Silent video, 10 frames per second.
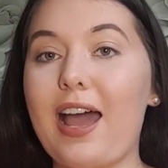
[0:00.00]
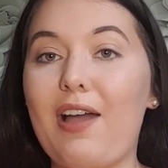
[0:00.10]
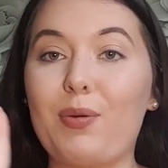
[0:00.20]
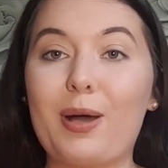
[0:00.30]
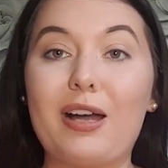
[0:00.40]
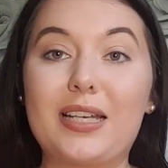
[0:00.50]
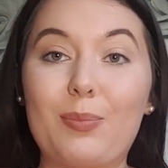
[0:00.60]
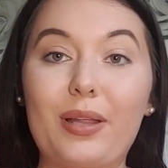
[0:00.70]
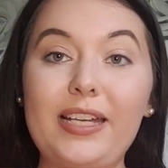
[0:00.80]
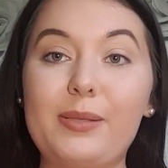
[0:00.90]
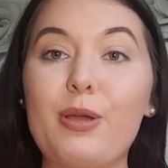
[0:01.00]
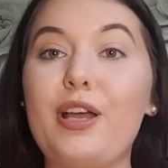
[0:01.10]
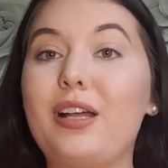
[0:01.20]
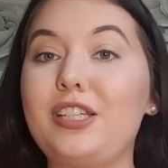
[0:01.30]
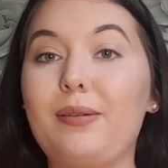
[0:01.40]
have a part-time
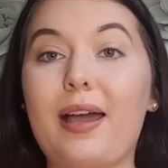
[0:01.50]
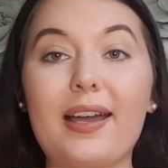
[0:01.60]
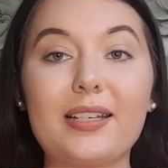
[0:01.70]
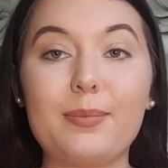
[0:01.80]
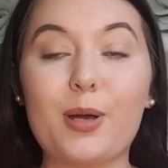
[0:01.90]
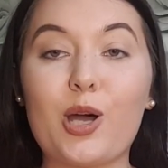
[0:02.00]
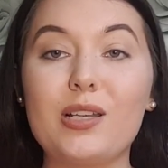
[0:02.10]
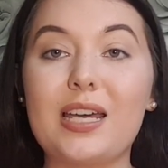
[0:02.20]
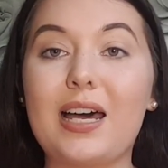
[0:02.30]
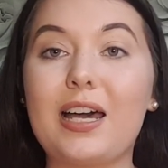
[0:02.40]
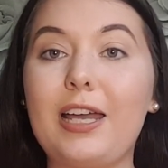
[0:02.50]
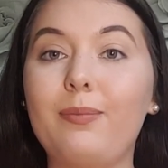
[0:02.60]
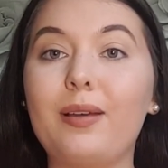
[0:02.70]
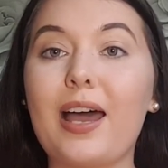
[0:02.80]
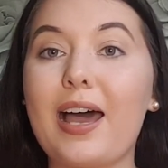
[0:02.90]
placement, I do acting
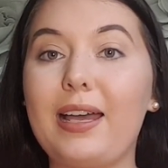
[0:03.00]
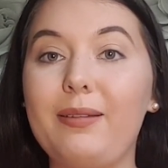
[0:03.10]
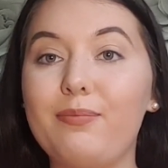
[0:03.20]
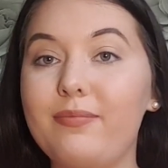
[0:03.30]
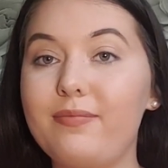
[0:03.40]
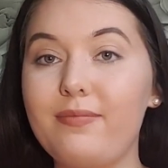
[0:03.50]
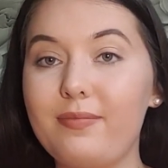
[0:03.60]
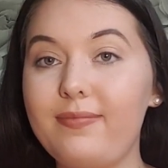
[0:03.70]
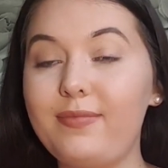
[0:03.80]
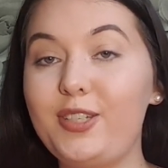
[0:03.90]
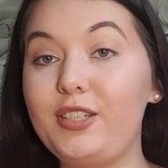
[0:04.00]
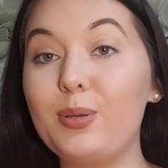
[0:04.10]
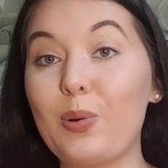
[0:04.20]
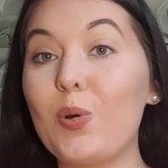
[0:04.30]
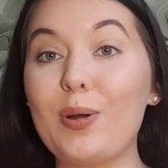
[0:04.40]
part-time, I'm
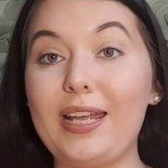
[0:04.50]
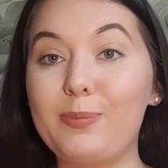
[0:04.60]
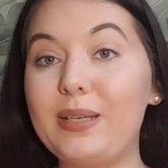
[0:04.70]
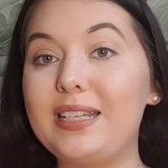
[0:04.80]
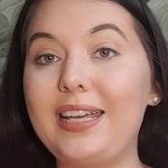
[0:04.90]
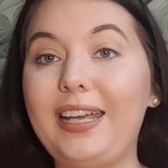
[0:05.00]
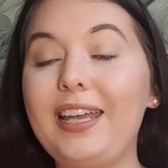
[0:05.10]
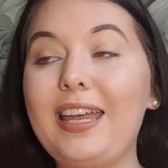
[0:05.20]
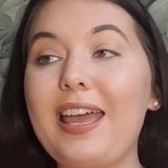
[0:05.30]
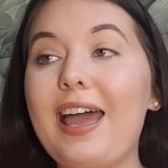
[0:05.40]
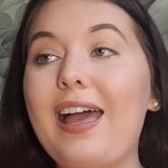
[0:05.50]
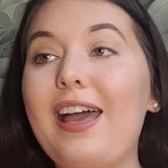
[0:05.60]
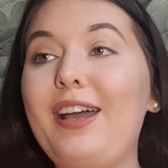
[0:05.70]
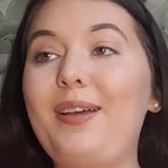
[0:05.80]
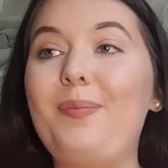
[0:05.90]
always busy.
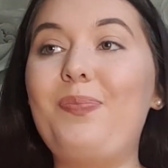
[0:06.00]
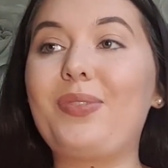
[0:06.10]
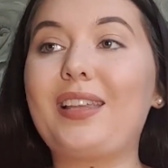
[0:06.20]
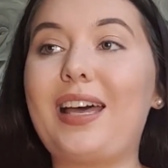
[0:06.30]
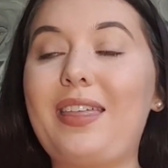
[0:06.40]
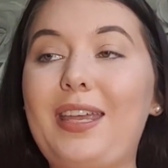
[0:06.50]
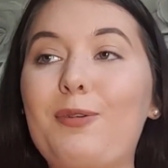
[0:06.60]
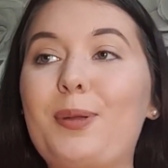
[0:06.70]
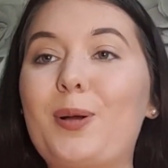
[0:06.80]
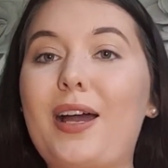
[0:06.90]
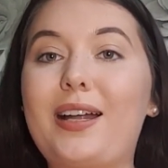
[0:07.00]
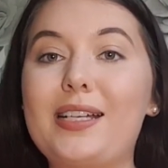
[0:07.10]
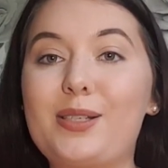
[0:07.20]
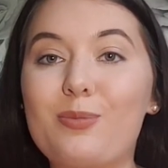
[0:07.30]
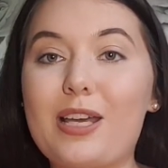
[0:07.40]
I think it would be quite
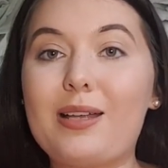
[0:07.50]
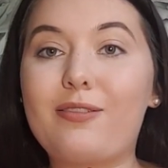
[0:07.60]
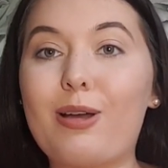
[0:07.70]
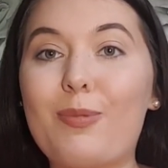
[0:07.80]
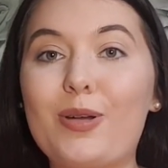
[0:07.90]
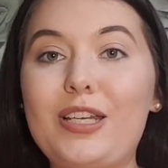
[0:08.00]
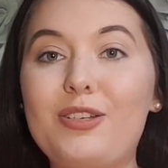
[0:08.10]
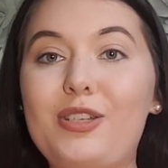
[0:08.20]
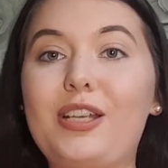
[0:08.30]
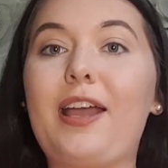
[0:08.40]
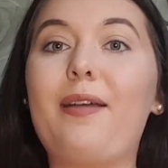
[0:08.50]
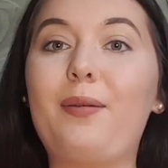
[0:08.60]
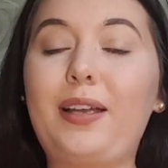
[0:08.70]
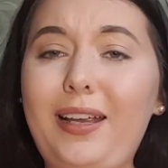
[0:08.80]
nice sometimes for my body just to go,